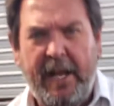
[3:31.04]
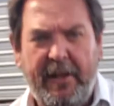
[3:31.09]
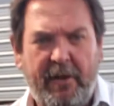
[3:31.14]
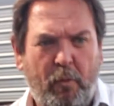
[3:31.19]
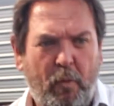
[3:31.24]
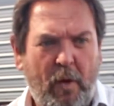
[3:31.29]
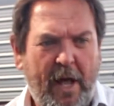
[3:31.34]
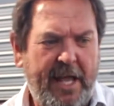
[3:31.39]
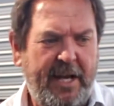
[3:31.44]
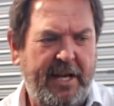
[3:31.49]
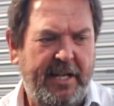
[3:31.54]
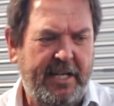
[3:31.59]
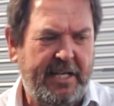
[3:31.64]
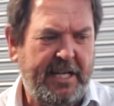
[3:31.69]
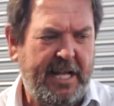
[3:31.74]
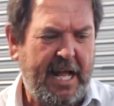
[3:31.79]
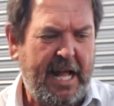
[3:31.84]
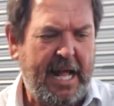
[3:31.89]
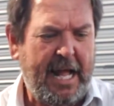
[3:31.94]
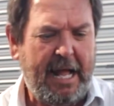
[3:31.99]
and the weight of the
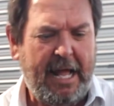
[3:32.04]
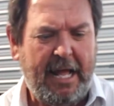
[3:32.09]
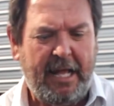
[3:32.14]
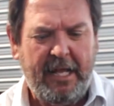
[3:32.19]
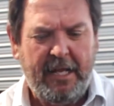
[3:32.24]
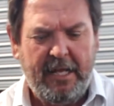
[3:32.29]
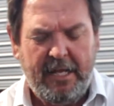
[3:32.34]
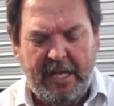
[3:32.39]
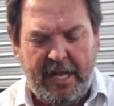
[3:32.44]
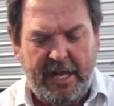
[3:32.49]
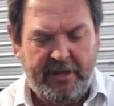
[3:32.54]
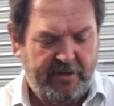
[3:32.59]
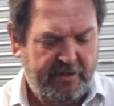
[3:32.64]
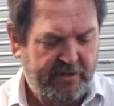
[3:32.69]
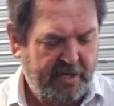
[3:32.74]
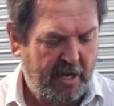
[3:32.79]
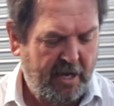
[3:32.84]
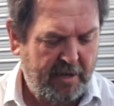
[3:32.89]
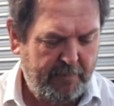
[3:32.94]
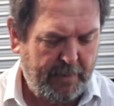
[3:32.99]
car and the
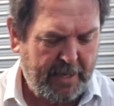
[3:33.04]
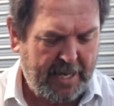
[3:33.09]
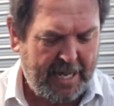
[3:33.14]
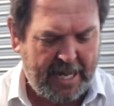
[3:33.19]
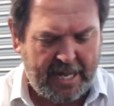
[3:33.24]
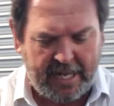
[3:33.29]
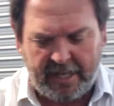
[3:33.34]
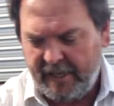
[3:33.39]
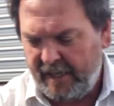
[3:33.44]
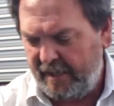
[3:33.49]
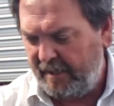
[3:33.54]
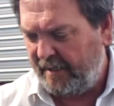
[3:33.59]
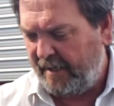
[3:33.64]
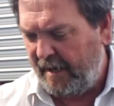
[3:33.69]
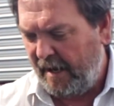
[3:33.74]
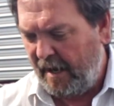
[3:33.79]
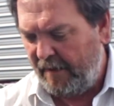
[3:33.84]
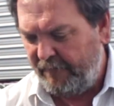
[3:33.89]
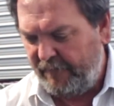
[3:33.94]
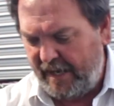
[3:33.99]
tow bar and the
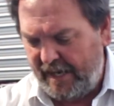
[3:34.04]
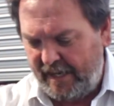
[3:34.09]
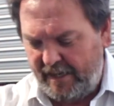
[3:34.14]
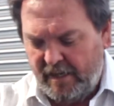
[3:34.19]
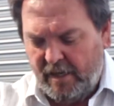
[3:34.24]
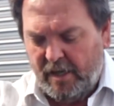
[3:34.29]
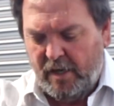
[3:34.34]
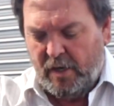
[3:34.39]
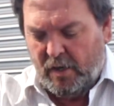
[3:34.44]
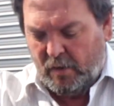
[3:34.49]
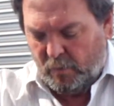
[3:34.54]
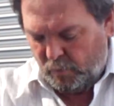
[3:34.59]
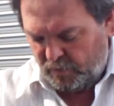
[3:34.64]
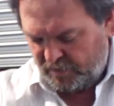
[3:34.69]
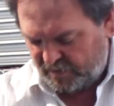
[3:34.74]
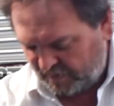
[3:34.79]
caravan would